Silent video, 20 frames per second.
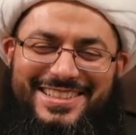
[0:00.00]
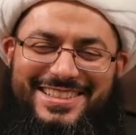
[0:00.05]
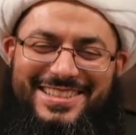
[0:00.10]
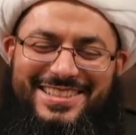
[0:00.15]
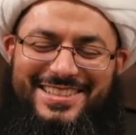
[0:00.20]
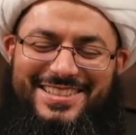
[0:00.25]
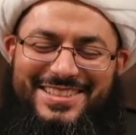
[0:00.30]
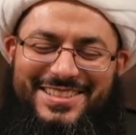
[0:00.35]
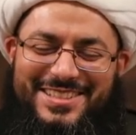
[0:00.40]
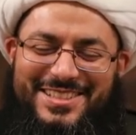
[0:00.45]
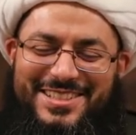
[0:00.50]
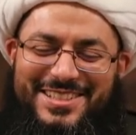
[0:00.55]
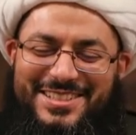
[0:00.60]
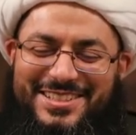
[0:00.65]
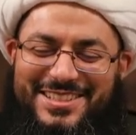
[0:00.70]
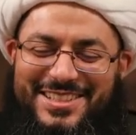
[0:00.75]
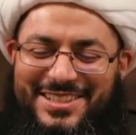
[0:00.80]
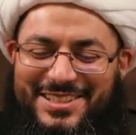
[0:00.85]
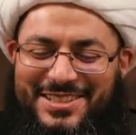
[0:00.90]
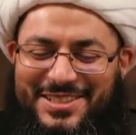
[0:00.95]
He allows it
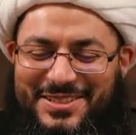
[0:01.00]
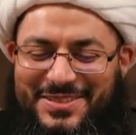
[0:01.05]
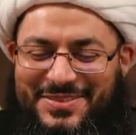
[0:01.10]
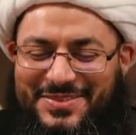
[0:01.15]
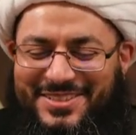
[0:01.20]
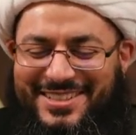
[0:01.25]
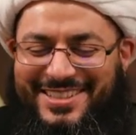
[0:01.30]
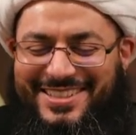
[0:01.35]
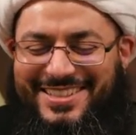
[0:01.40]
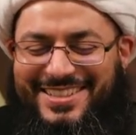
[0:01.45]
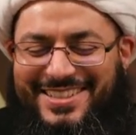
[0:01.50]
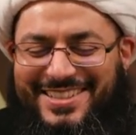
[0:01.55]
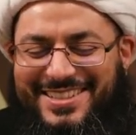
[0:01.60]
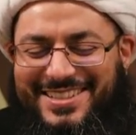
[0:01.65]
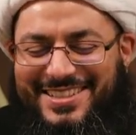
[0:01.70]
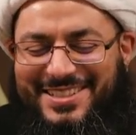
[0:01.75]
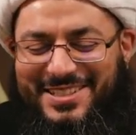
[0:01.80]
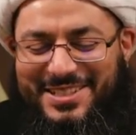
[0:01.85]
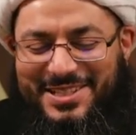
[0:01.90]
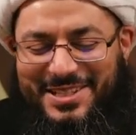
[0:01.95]
now, but not in the past.